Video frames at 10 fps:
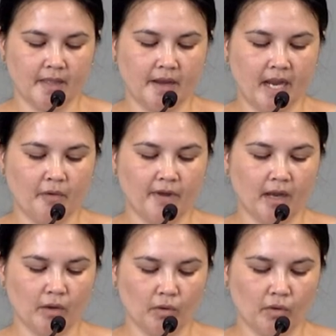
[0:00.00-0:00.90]
name of our
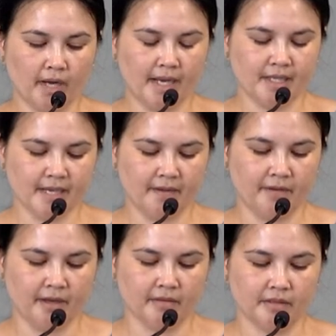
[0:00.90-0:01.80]
Lord and
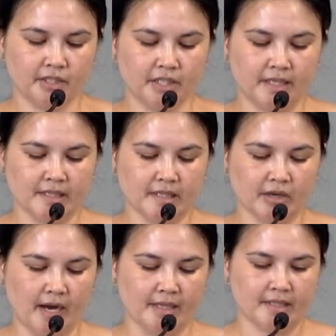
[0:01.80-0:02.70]
Savior, Jesus
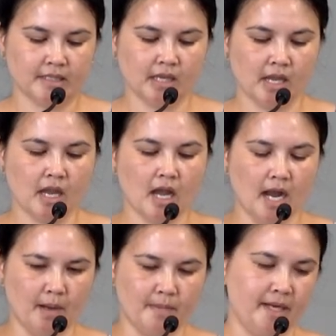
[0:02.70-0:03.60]
Christ.
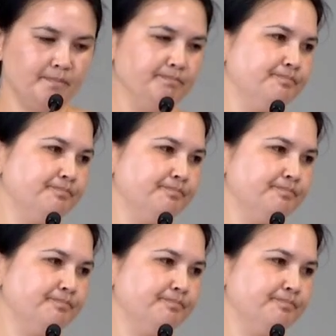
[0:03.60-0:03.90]
Amen.